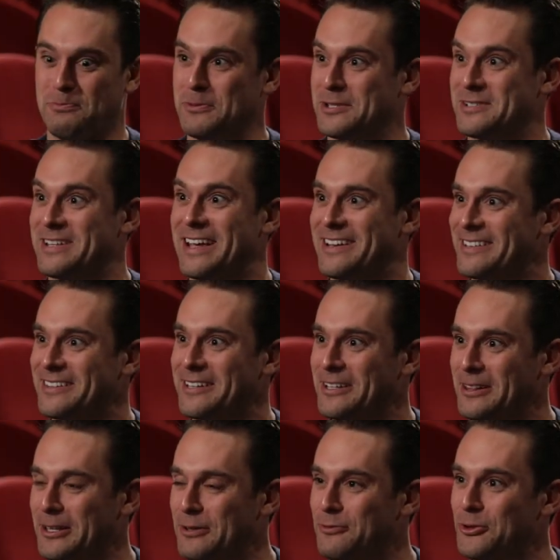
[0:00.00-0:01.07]
mistakenly
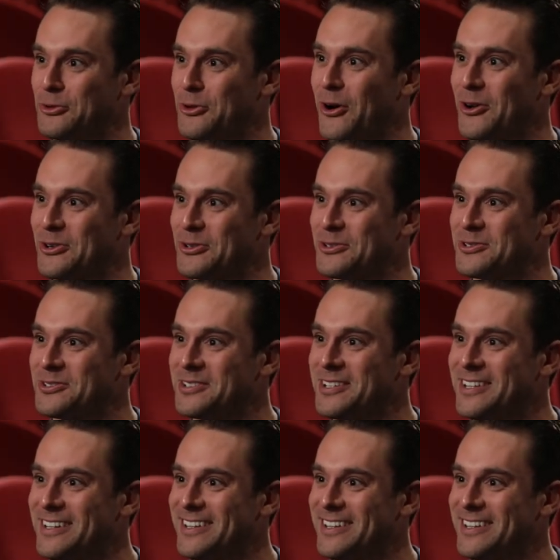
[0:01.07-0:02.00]
leave your daughters,